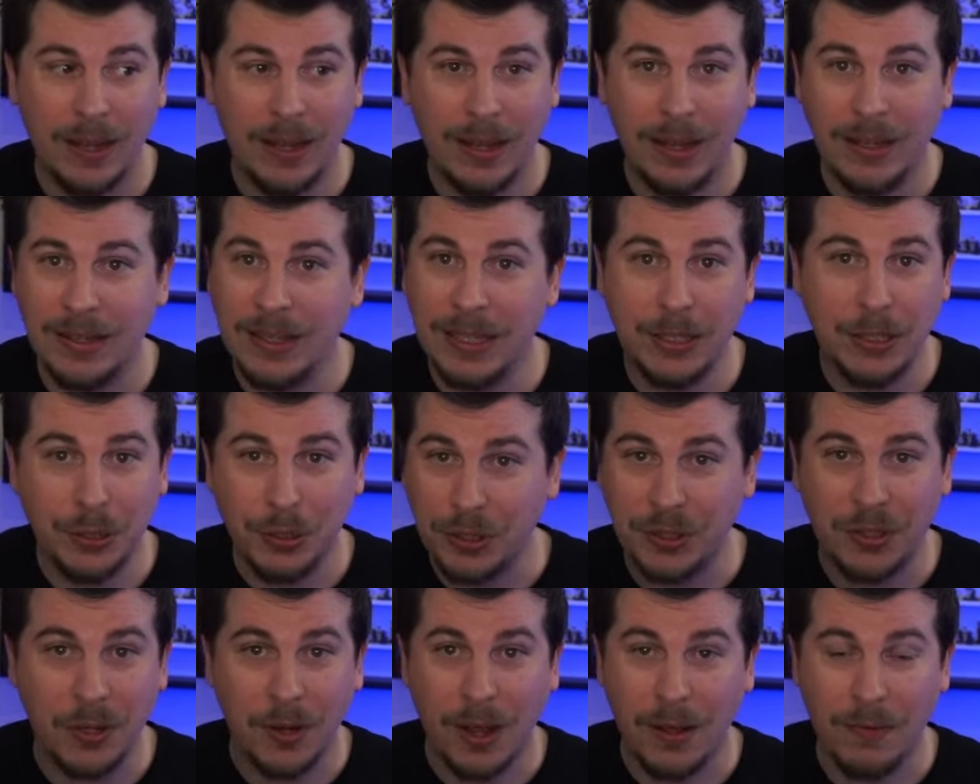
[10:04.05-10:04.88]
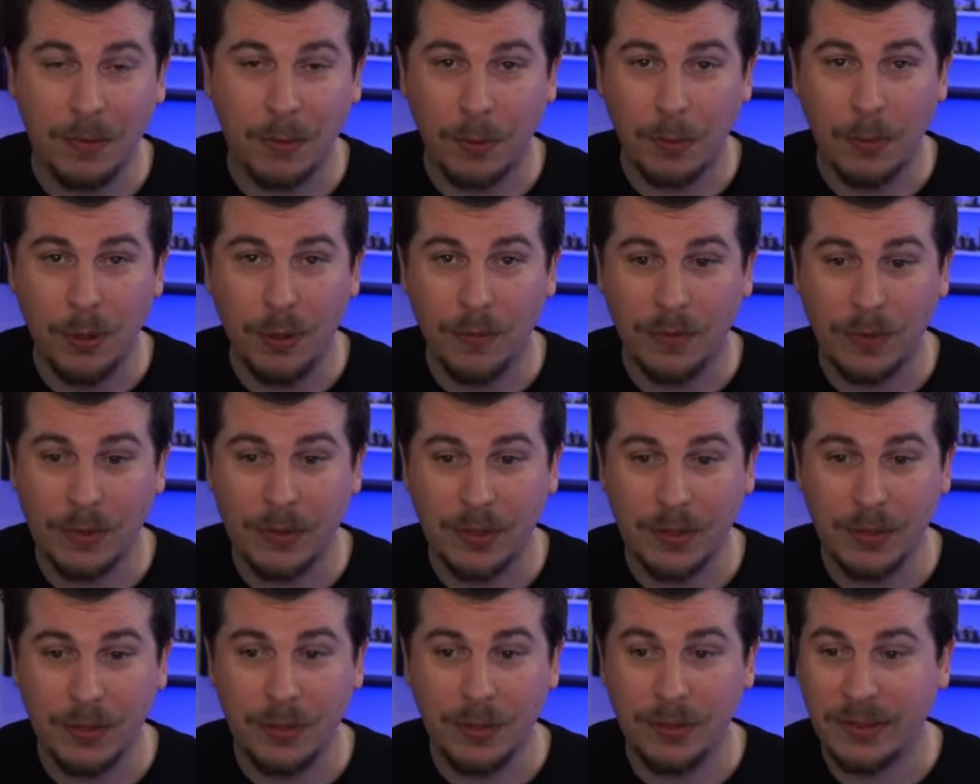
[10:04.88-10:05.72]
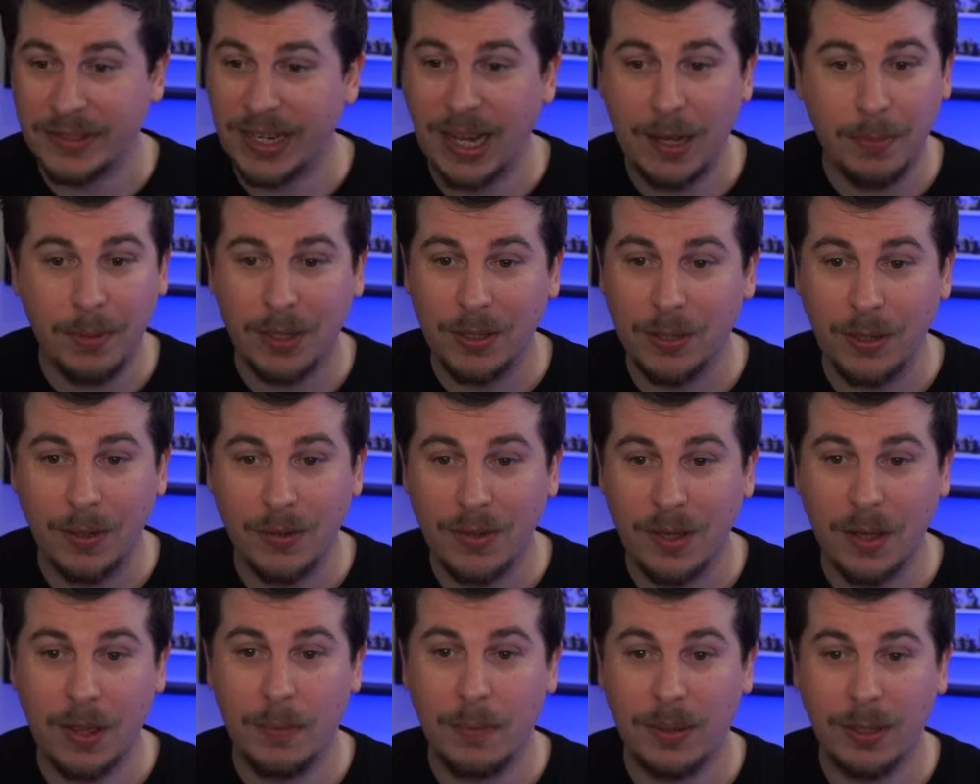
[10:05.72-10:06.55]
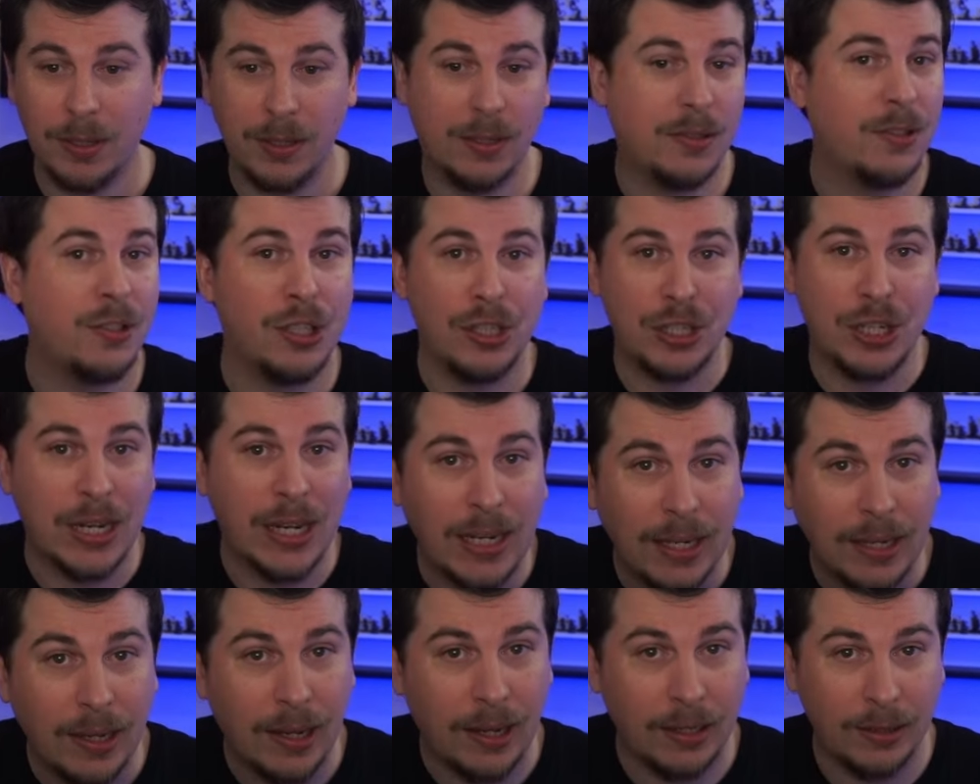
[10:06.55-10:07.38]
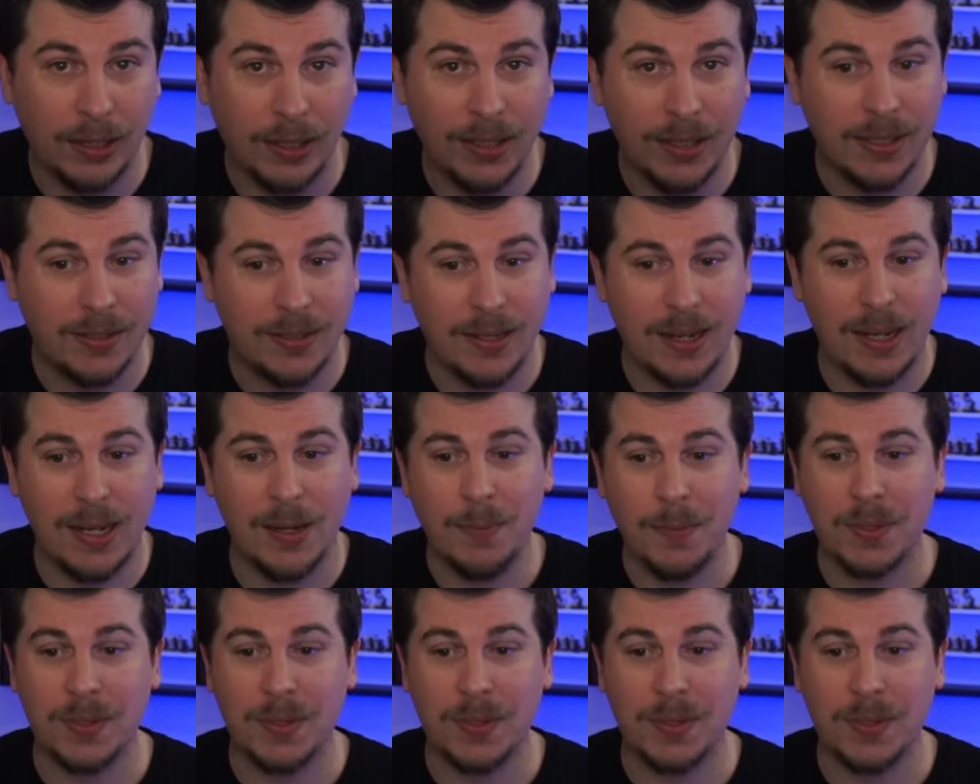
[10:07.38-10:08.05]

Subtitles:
and then you just don't have a removal tool, Diablo goes on the board, GG, a lot of the time.